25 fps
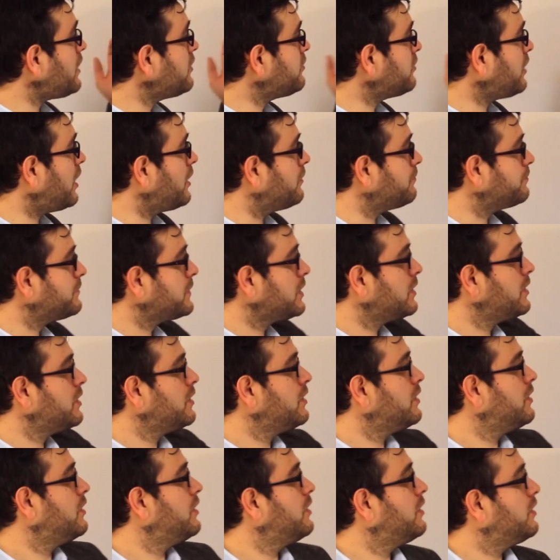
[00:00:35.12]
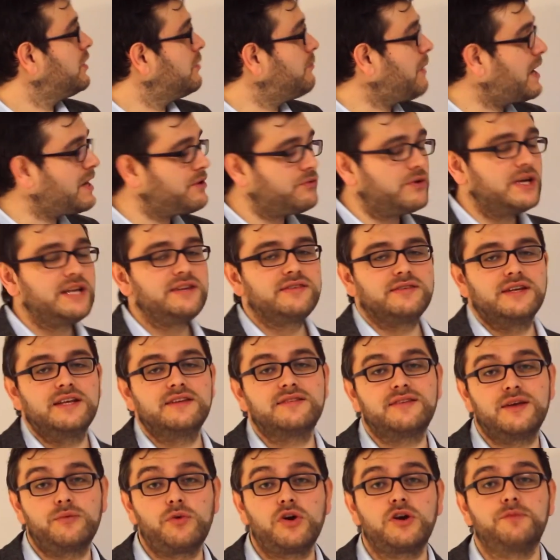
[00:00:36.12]
So, the main reason
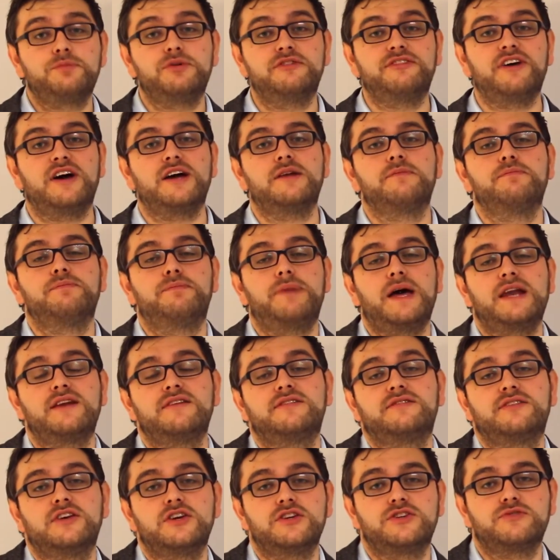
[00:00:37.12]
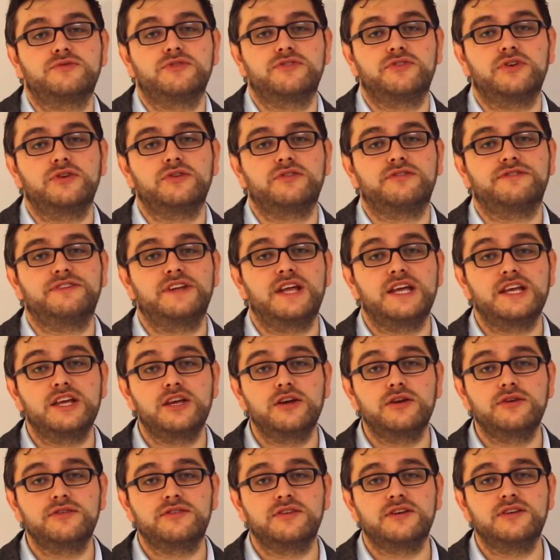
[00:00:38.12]
is they want to provide better search results for their
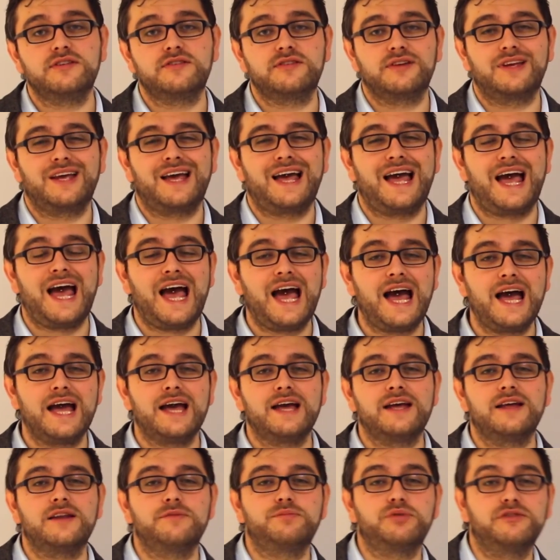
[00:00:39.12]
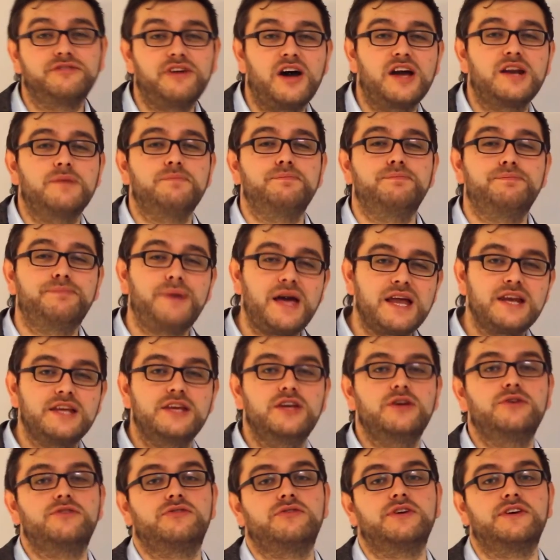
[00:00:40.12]
users and provide a better
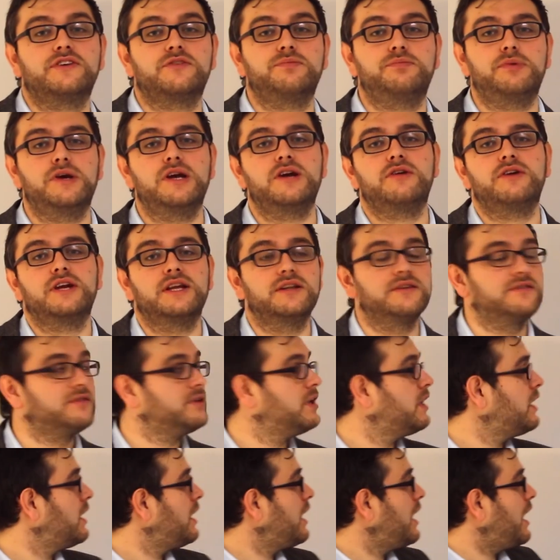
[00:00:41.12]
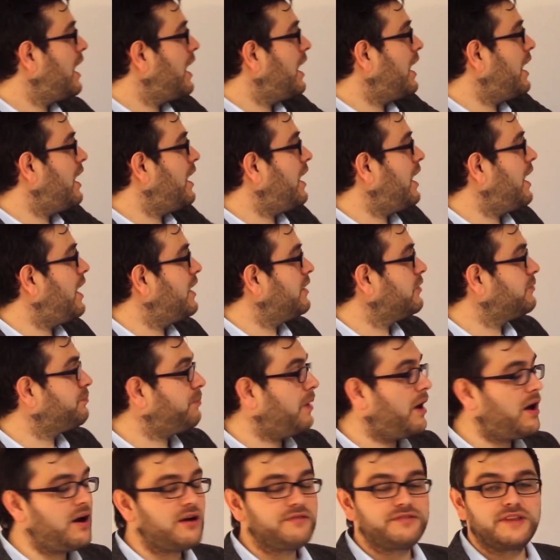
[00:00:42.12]
user experience. And as
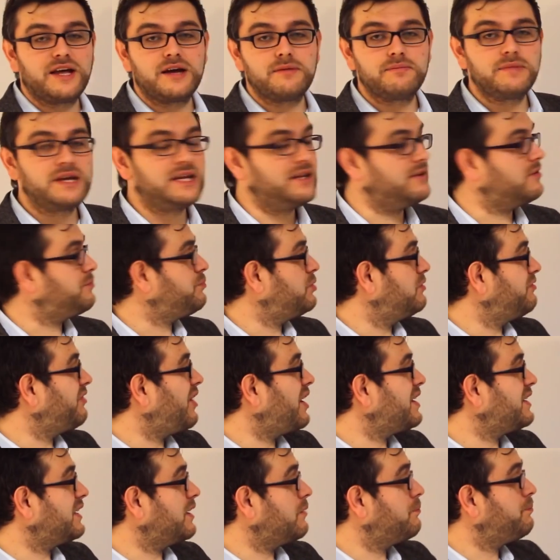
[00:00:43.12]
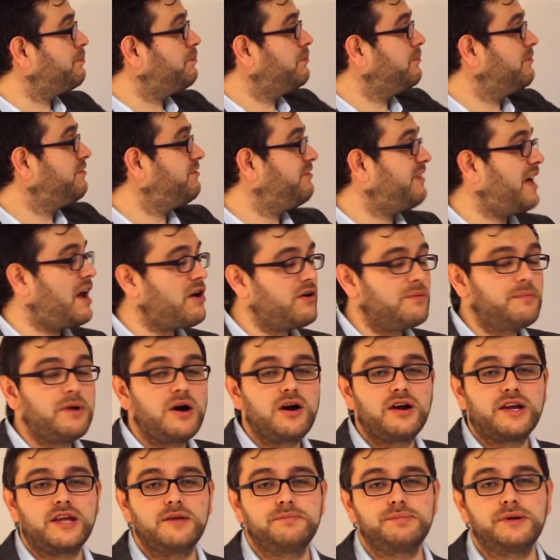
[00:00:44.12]
part of that means providing a fairer
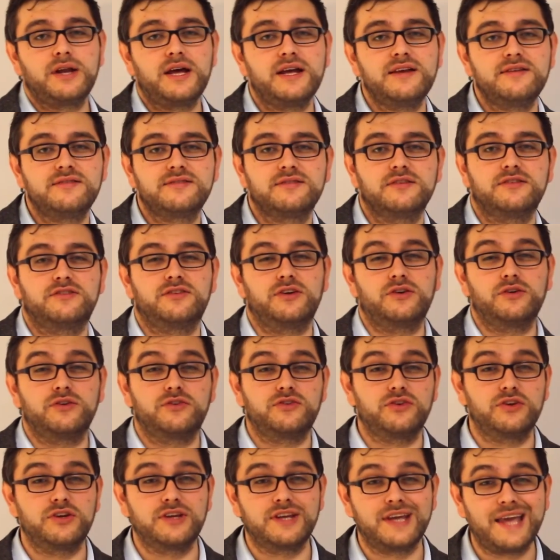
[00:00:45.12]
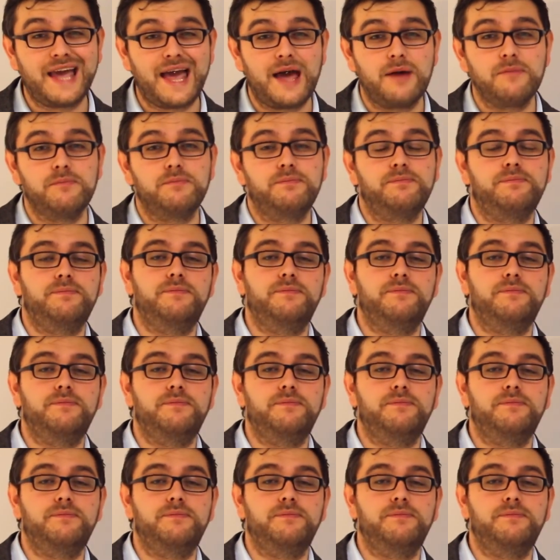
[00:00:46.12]
marketplace to get